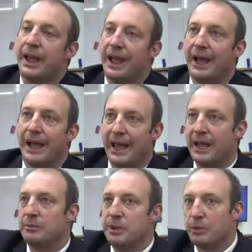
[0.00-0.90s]

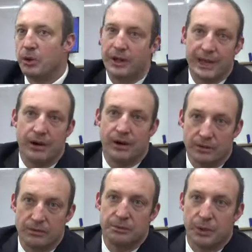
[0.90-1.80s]
and people can hear
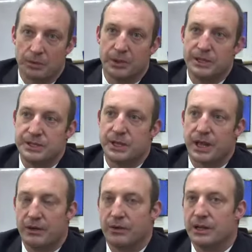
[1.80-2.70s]
it properly. So
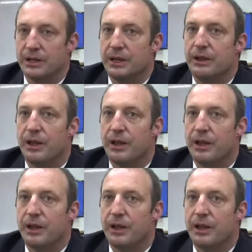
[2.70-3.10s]
that really